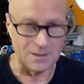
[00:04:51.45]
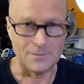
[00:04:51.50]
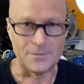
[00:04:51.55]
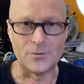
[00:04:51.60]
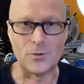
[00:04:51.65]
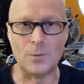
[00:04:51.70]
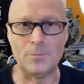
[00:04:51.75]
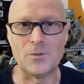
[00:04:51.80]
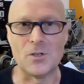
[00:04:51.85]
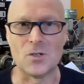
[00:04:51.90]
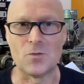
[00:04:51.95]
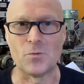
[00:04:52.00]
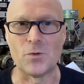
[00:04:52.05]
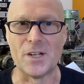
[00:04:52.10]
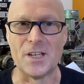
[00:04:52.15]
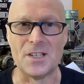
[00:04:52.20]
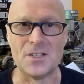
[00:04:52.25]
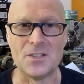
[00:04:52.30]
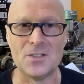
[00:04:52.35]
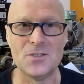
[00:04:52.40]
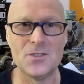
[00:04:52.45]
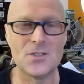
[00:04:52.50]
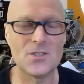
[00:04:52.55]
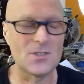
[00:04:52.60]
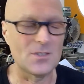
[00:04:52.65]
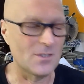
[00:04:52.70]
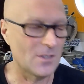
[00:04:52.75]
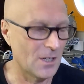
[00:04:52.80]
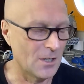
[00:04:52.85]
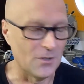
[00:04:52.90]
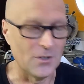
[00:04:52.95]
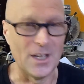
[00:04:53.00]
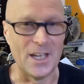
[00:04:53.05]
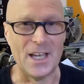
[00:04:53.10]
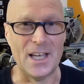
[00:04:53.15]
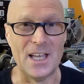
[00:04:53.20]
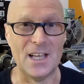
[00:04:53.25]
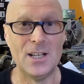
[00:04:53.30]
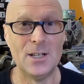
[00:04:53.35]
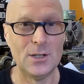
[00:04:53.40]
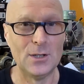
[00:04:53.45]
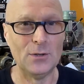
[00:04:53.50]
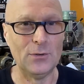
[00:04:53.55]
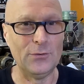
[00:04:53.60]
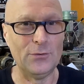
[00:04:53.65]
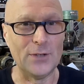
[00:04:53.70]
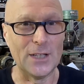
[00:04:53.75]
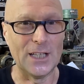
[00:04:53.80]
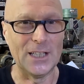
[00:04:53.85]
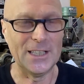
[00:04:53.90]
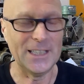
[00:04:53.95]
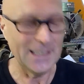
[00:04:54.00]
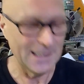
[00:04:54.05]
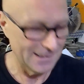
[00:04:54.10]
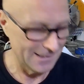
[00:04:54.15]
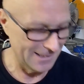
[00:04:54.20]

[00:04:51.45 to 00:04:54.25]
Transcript: For obvious reasons, they're fiddly.